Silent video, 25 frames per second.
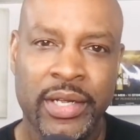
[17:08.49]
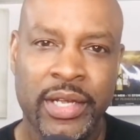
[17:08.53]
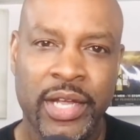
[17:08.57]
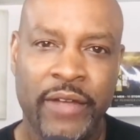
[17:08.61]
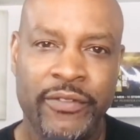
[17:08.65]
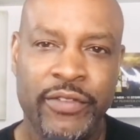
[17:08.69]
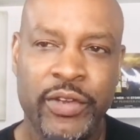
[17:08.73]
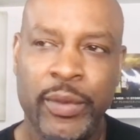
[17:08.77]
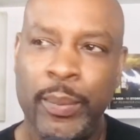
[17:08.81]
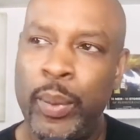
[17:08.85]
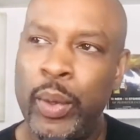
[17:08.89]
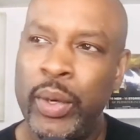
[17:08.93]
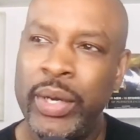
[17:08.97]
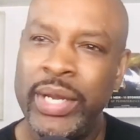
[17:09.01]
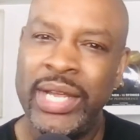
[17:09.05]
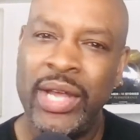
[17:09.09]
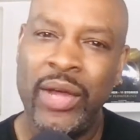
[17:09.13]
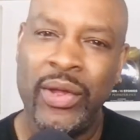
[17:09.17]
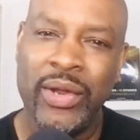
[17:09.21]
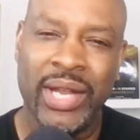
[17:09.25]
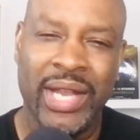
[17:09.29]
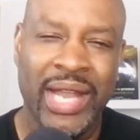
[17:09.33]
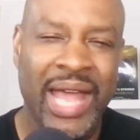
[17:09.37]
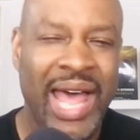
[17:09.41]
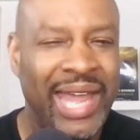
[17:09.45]
If you're putting
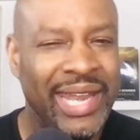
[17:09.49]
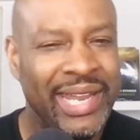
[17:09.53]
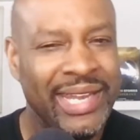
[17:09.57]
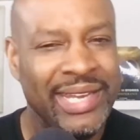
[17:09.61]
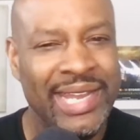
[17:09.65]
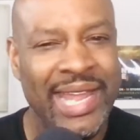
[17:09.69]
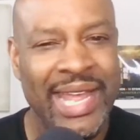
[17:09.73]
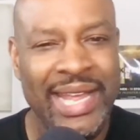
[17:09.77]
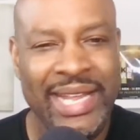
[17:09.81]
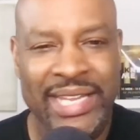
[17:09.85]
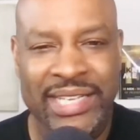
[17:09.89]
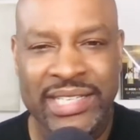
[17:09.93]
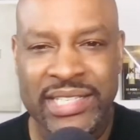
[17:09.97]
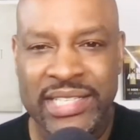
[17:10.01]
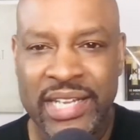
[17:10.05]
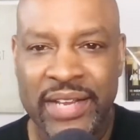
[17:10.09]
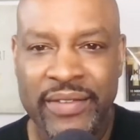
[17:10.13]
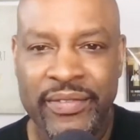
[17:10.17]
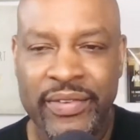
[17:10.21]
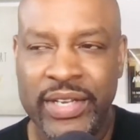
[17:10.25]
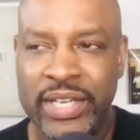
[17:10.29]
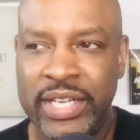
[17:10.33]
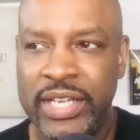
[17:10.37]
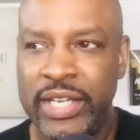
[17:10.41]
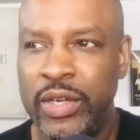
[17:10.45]
out a lot of
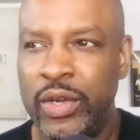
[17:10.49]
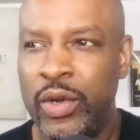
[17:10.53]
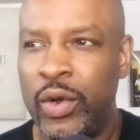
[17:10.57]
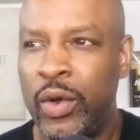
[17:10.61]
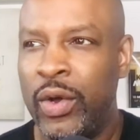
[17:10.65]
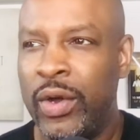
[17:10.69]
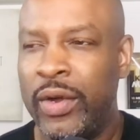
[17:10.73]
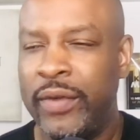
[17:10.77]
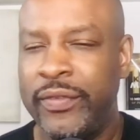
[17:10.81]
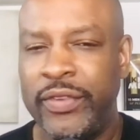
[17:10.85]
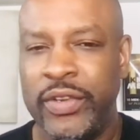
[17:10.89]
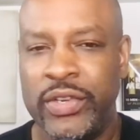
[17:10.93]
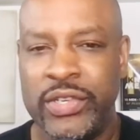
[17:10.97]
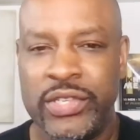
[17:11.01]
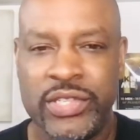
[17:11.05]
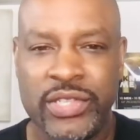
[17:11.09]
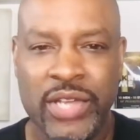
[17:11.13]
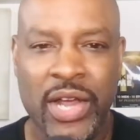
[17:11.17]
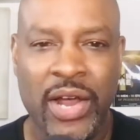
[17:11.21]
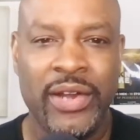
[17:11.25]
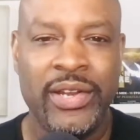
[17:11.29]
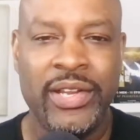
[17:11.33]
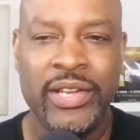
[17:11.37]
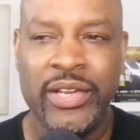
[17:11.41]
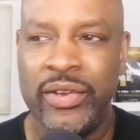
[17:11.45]
negativity or if you're
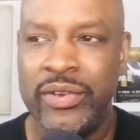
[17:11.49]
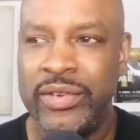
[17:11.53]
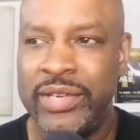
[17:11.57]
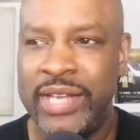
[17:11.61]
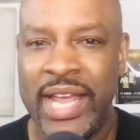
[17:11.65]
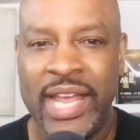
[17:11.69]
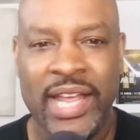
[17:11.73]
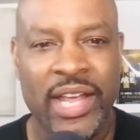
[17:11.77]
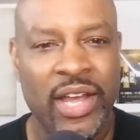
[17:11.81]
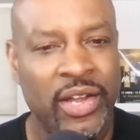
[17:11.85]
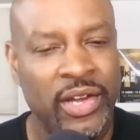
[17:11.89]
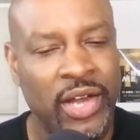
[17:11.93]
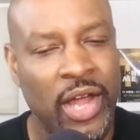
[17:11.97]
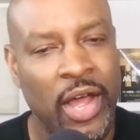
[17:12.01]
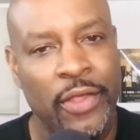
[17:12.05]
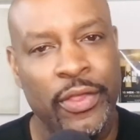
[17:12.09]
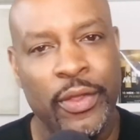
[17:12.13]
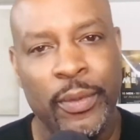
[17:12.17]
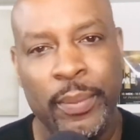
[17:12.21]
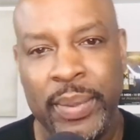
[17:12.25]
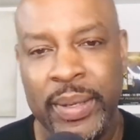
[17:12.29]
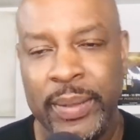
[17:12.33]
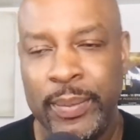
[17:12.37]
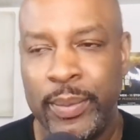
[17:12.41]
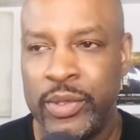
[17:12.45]
starting your day on other
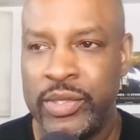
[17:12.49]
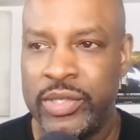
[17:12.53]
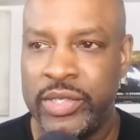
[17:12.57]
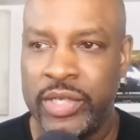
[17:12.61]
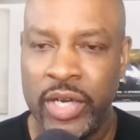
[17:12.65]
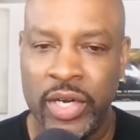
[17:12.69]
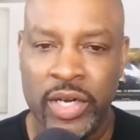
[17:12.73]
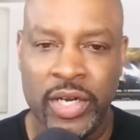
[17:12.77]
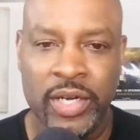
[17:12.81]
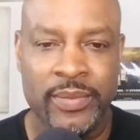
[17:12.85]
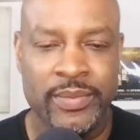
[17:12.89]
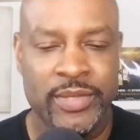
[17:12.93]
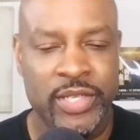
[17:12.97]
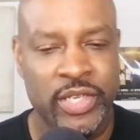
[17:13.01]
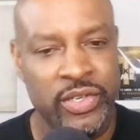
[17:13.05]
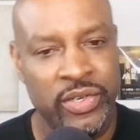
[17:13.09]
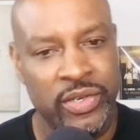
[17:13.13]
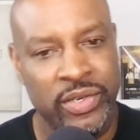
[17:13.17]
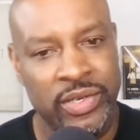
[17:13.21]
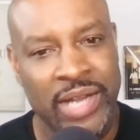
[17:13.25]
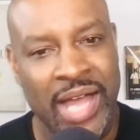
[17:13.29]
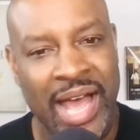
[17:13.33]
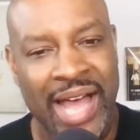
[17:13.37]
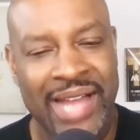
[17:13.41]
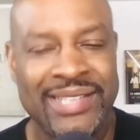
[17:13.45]
people's terms and you're
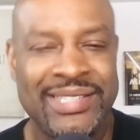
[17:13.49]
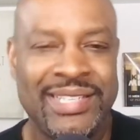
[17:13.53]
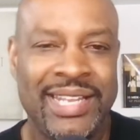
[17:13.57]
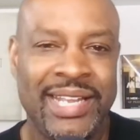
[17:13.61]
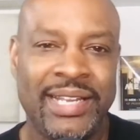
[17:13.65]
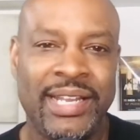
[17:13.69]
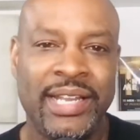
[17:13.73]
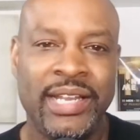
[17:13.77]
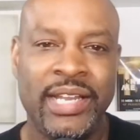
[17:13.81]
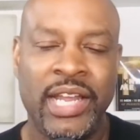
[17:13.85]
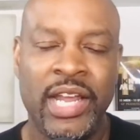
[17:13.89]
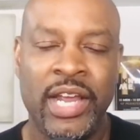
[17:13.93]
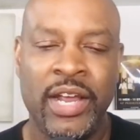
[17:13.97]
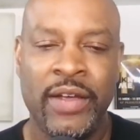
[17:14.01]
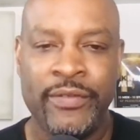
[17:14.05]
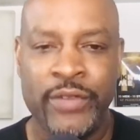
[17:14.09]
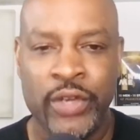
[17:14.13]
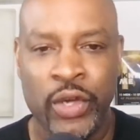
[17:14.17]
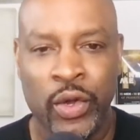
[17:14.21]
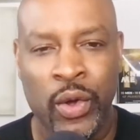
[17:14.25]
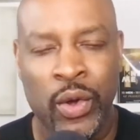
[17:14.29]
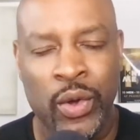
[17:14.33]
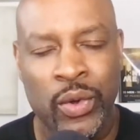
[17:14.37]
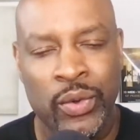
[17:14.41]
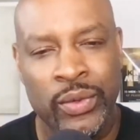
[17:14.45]
not taking care of
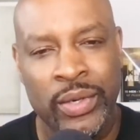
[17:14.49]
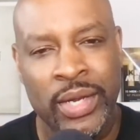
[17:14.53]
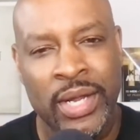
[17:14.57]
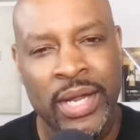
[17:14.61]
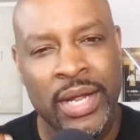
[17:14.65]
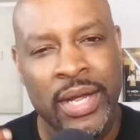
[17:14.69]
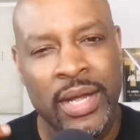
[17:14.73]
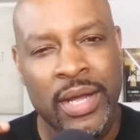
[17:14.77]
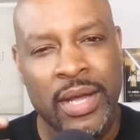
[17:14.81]
your own